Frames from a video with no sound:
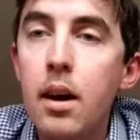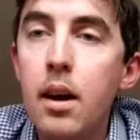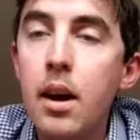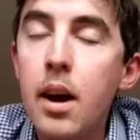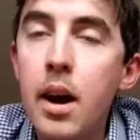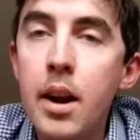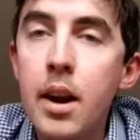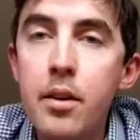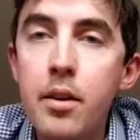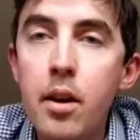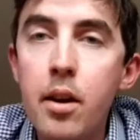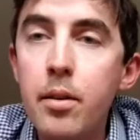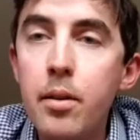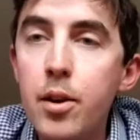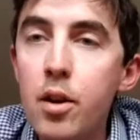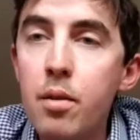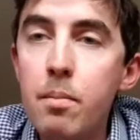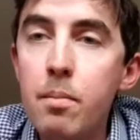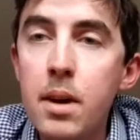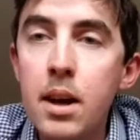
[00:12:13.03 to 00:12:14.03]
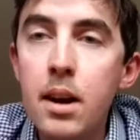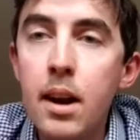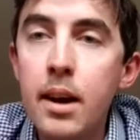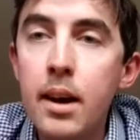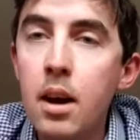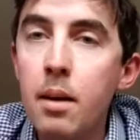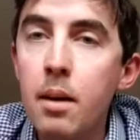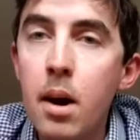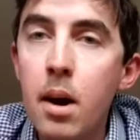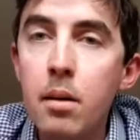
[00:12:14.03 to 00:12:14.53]
And I don't just mean like
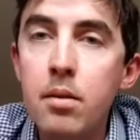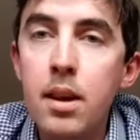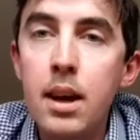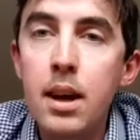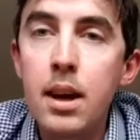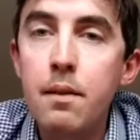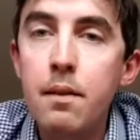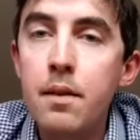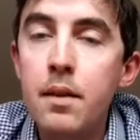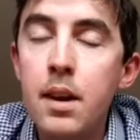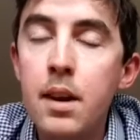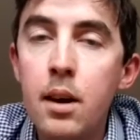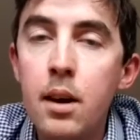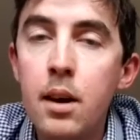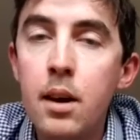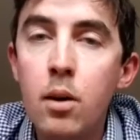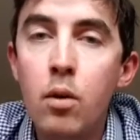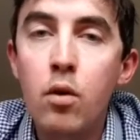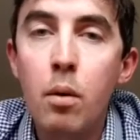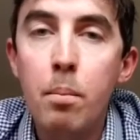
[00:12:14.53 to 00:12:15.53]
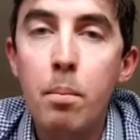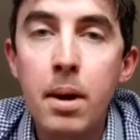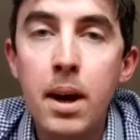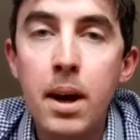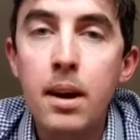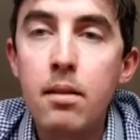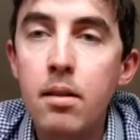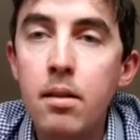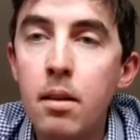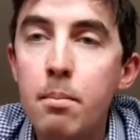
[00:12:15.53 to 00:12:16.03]
a motif that you'll
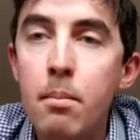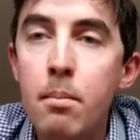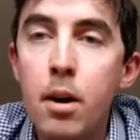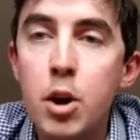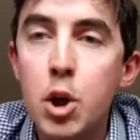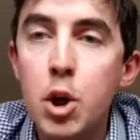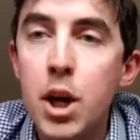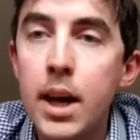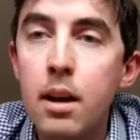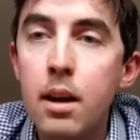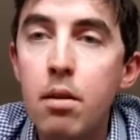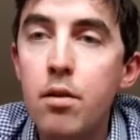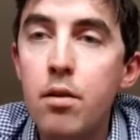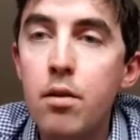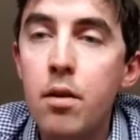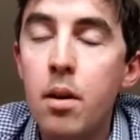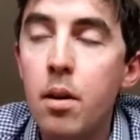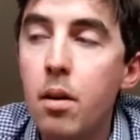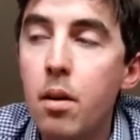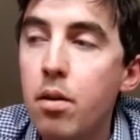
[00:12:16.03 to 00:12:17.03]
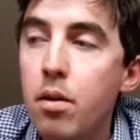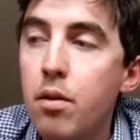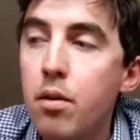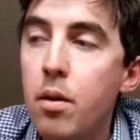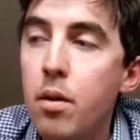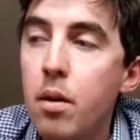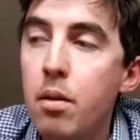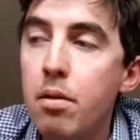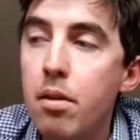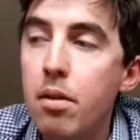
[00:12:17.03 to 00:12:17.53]
repeat and modulate through, through
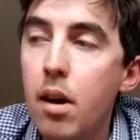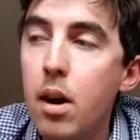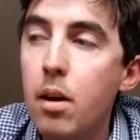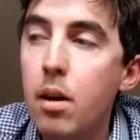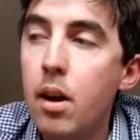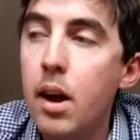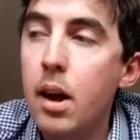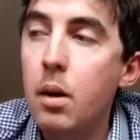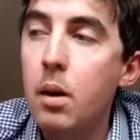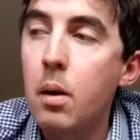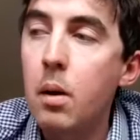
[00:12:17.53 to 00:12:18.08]
a solo,